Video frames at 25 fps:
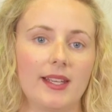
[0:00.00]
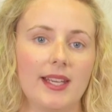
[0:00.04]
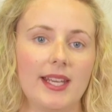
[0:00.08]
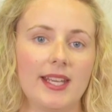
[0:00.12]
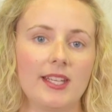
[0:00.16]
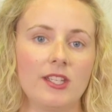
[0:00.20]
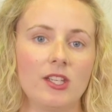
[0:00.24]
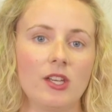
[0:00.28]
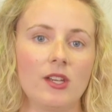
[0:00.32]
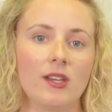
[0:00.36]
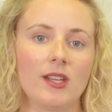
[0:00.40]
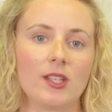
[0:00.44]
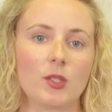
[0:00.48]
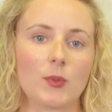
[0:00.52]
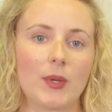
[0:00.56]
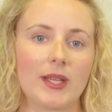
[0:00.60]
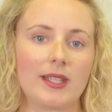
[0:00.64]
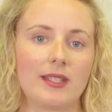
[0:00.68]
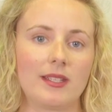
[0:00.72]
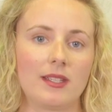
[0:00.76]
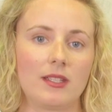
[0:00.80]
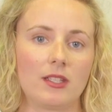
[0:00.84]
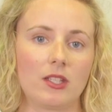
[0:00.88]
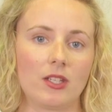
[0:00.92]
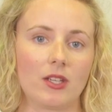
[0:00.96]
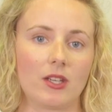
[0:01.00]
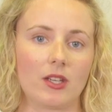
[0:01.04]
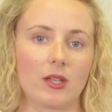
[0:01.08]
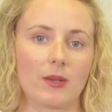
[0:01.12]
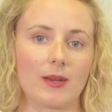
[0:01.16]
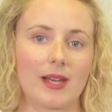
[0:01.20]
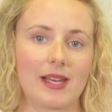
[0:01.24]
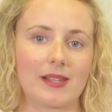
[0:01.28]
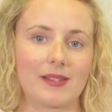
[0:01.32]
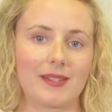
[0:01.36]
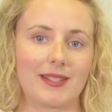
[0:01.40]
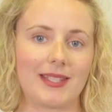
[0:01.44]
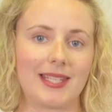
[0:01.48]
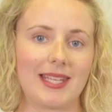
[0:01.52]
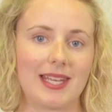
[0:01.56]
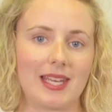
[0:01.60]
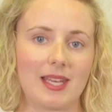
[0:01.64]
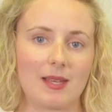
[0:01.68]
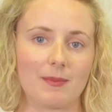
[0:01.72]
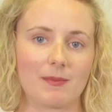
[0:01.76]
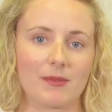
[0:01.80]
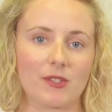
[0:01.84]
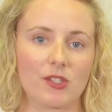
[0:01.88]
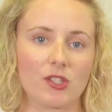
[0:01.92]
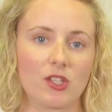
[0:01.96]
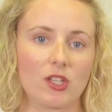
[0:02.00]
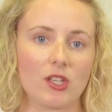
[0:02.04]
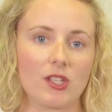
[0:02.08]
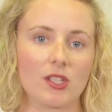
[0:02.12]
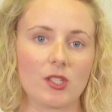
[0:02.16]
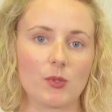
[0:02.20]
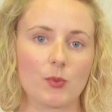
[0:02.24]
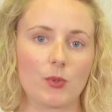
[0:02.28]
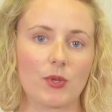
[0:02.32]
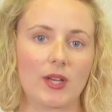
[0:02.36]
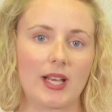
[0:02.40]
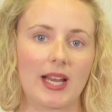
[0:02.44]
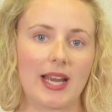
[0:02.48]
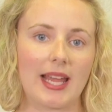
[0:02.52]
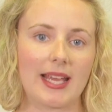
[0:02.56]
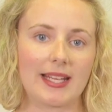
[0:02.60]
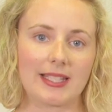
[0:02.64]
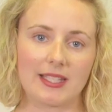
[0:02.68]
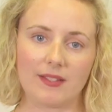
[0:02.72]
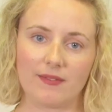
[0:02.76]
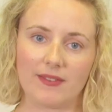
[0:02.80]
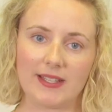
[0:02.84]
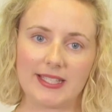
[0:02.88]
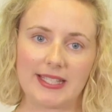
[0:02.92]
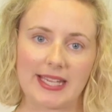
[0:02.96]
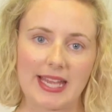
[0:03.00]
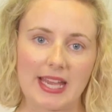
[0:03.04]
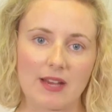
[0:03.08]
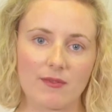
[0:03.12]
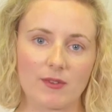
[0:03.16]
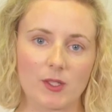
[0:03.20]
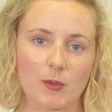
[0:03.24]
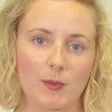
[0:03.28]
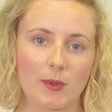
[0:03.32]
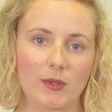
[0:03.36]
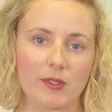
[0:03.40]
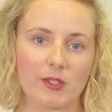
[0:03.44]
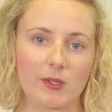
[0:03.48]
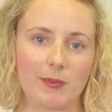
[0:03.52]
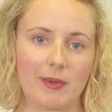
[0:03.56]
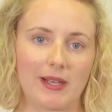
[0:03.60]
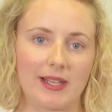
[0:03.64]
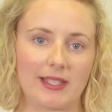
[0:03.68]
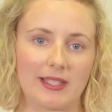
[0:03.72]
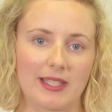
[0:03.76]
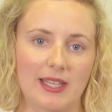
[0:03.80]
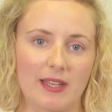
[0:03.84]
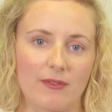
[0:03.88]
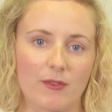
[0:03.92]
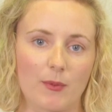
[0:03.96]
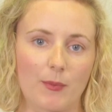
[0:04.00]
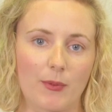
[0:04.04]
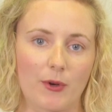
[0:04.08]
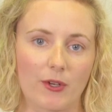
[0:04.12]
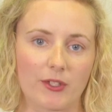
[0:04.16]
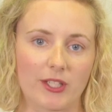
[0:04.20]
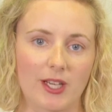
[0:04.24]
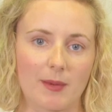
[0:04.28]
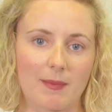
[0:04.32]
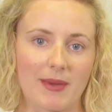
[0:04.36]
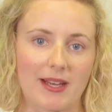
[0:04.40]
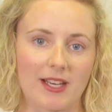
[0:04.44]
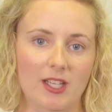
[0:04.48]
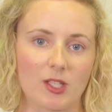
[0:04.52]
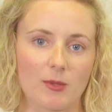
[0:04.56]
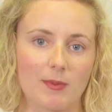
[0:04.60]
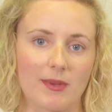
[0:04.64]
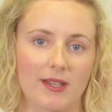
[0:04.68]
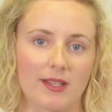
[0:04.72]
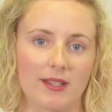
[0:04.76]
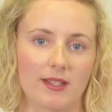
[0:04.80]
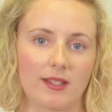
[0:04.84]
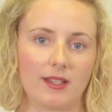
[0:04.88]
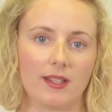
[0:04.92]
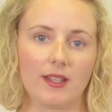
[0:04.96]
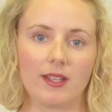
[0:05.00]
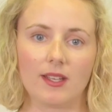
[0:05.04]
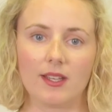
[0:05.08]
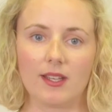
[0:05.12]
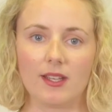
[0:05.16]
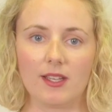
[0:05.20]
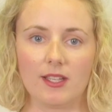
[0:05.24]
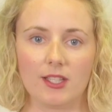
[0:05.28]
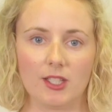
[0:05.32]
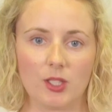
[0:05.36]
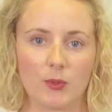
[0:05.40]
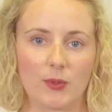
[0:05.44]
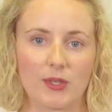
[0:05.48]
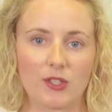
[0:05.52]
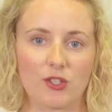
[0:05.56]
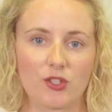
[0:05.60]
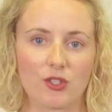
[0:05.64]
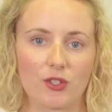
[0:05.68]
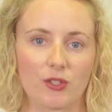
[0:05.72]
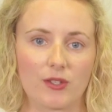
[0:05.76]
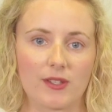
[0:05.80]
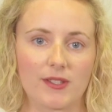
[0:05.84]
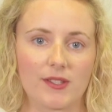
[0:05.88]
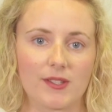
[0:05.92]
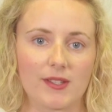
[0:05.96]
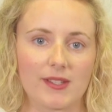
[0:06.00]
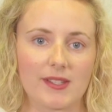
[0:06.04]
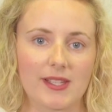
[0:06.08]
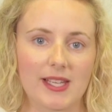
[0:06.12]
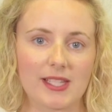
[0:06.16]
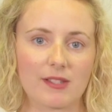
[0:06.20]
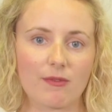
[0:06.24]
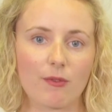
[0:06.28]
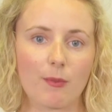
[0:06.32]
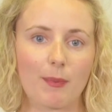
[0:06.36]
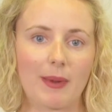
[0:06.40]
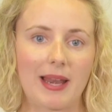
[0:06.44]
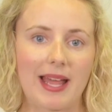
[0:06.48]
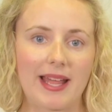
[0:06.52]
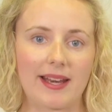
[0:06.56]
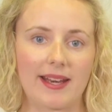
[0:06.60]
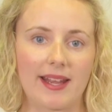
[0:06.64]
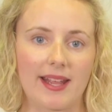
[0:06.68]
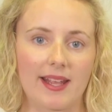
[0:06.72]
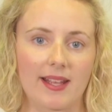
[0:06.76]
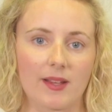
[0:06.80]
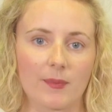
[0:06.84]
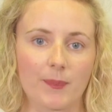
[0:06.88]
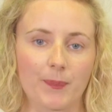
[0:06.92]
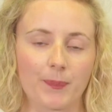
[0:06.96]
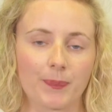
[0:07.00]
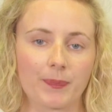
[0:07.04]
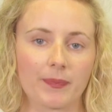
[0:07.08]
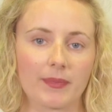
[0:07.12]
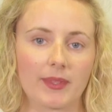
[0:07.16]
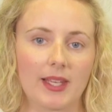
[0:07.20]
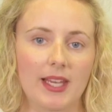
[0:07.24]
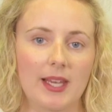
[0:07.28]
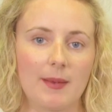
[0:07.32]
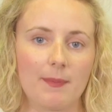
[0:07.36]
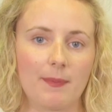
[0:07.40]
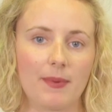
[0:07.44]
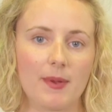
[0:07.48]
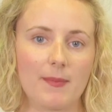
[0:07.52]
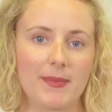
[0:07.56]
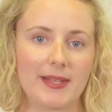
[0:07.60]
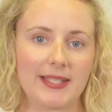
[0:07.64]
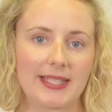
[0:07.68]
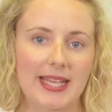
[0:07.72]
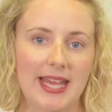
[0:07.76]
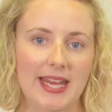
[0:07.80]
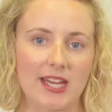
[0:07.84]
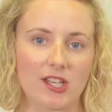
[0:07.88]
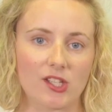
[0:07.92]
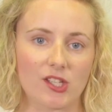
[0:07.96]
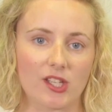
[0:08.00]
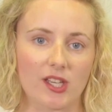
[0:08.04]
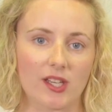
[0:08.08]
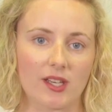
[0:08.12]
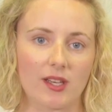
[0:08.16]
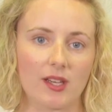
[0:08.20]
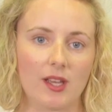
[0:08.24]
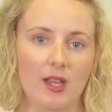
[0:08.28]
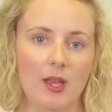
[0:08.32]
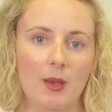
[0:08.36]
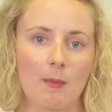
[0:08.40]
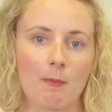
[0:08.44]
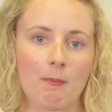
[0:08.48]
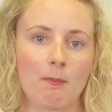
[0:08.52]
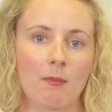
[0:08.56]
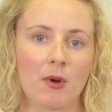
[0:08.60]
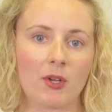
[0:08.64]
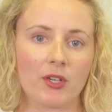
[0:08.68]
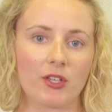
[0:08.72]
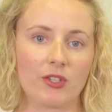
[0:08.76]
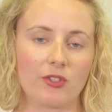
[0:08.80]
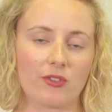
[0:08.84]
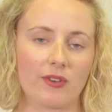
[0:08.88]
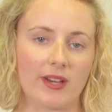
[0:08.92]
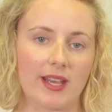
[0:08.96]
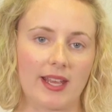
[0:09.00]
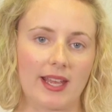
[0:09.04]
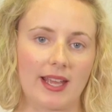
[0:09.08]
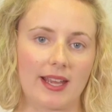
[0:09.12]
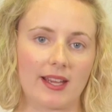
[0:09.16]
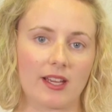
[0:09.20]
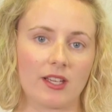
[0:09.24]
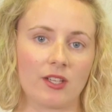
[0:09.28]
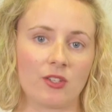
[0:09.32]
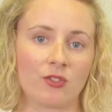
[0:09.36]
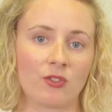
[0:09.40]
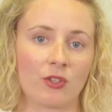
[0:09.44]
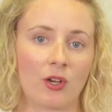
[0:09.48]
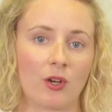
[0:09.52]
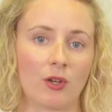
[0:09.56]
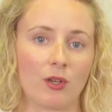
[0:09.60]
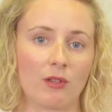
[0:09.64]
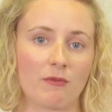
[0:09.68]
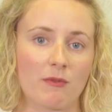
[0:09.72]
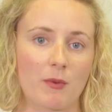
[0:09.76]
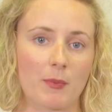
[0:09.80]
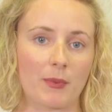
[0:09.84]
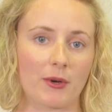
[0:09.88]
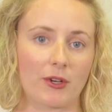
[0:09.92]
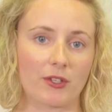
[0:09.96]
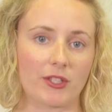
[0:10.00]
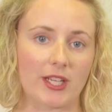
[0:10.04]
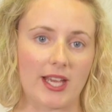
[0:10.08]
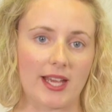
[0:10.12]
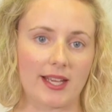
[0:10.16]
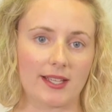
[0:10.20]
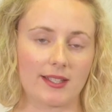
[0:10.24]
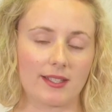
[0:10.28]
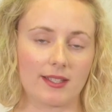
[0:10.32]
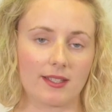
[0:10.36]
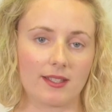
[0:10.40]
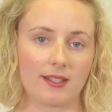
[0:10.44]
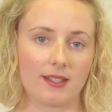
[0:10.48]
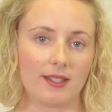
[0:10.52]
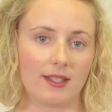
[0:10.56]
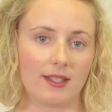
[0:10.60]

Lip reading: in Unit 22, as a team, students will collectively take responsibility for project management to ensure the successful planning, implementation, monitoring and control of the project.